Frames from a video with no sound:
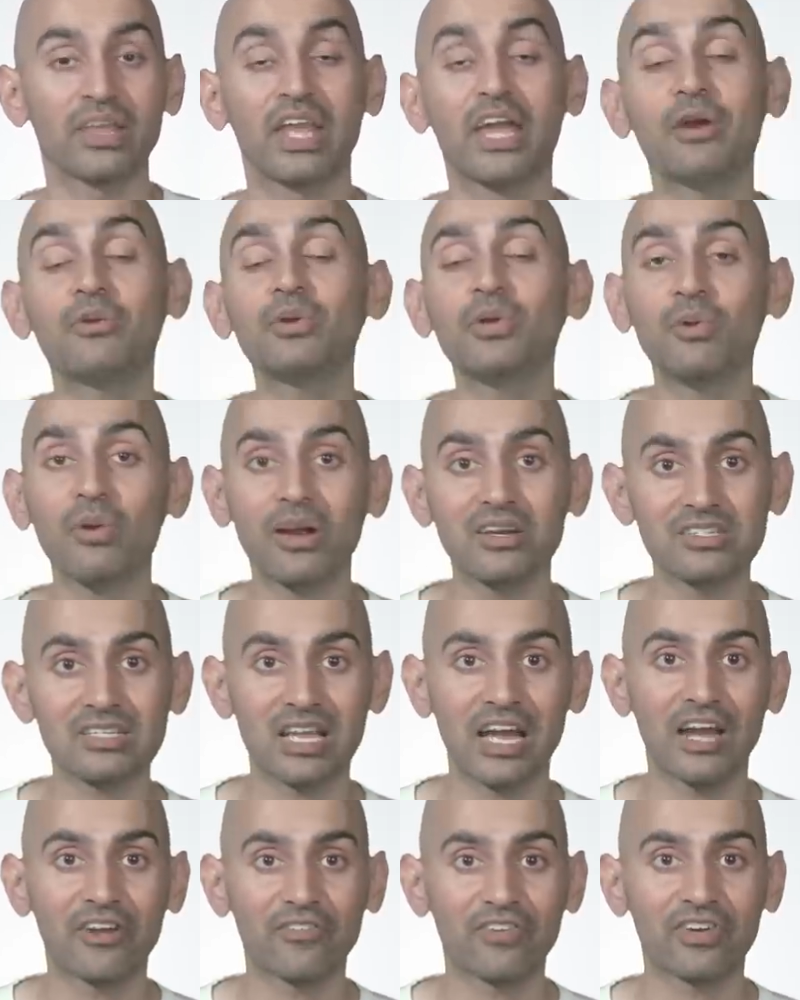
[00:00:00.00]
It requires
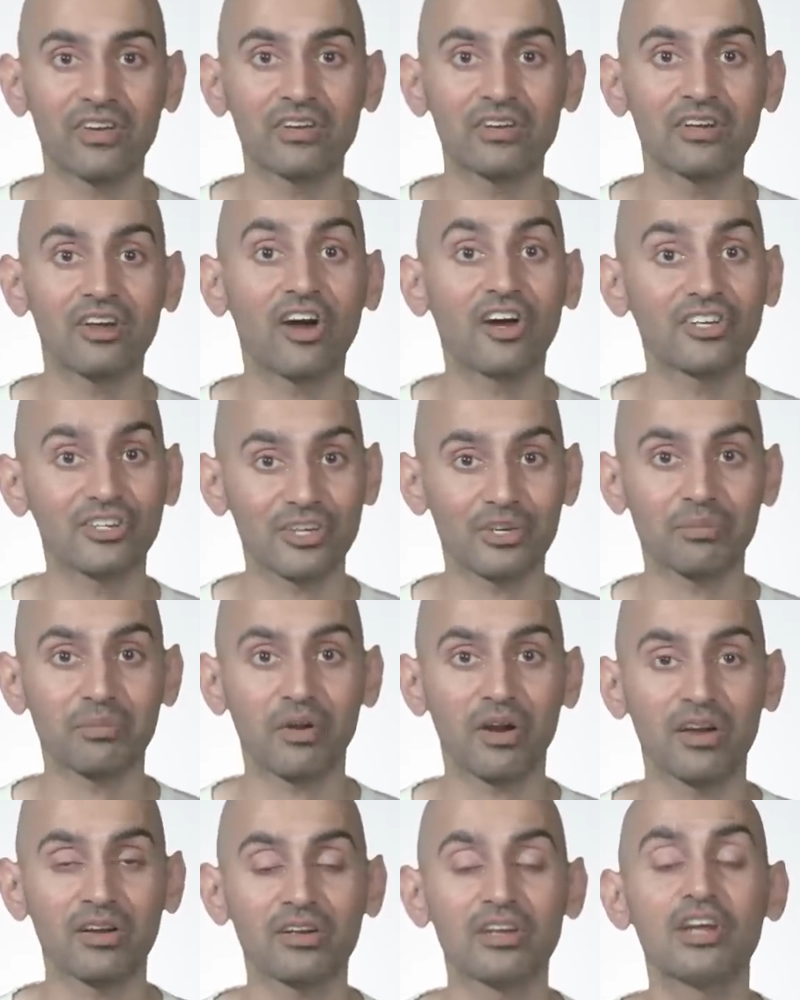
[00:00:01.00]
effort on your
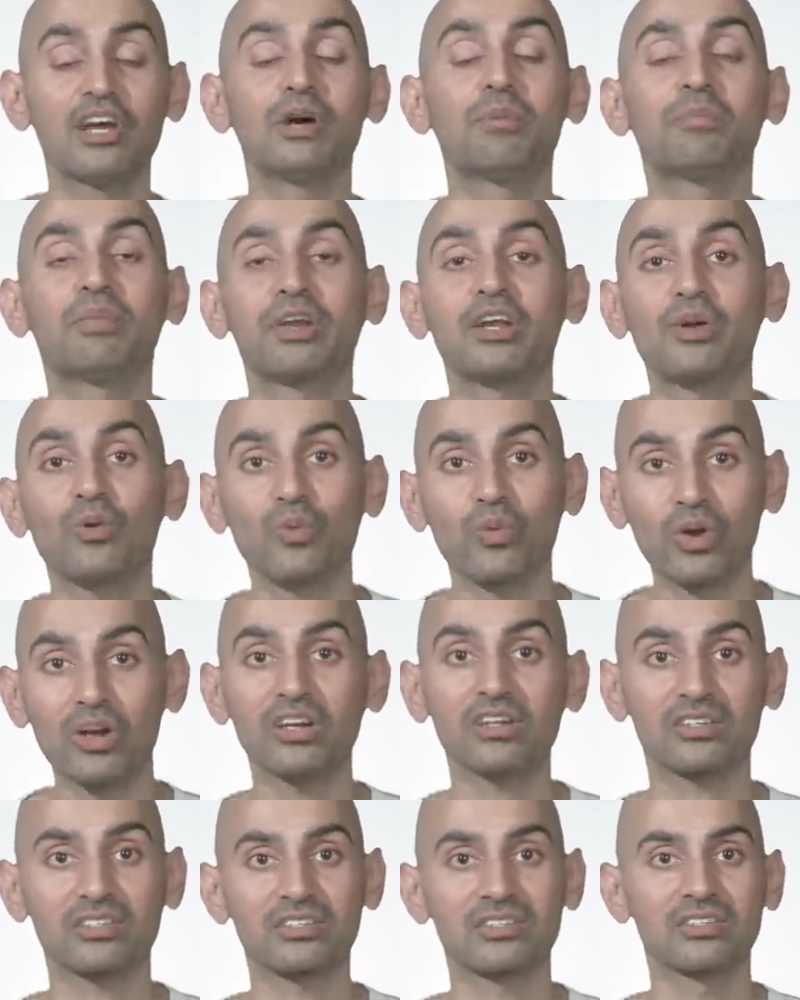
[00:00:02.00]
part, but it
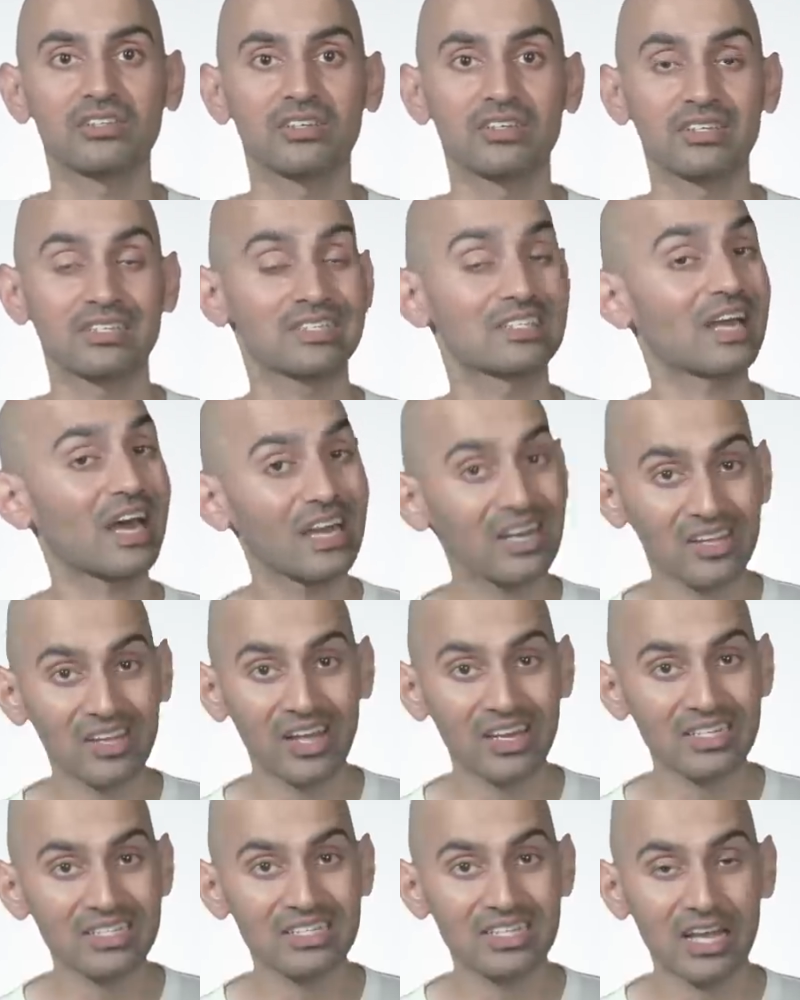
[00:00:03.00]
works. It's not a
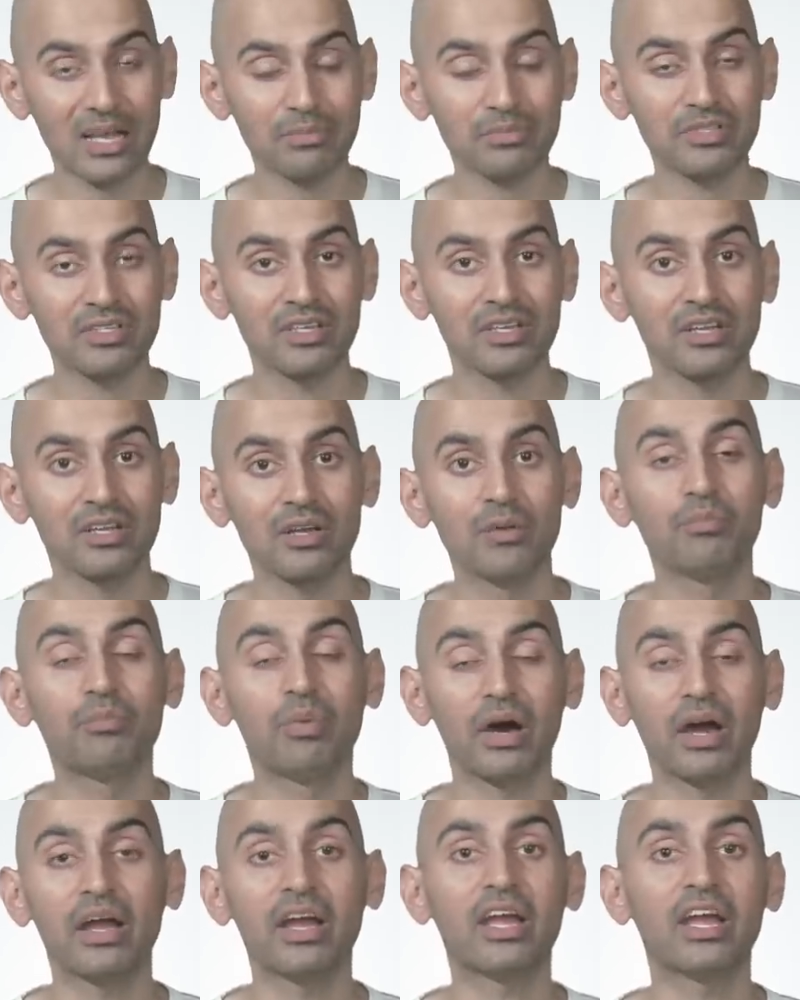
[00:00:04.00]
lot of steps,
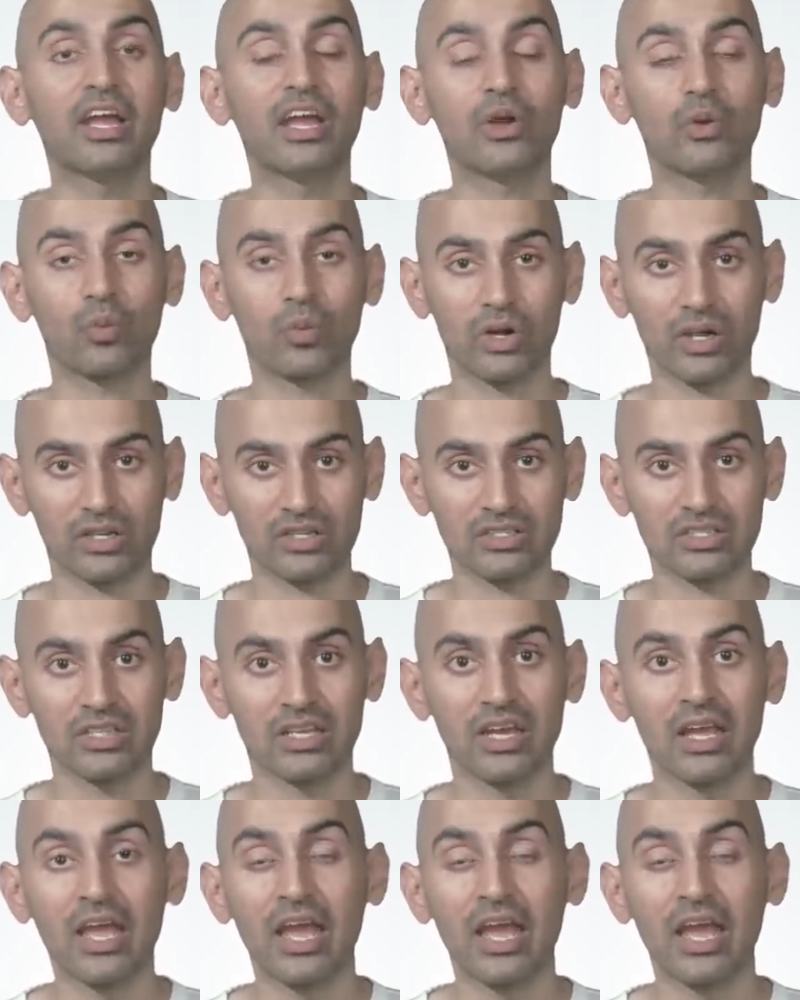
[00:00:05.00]
but it works.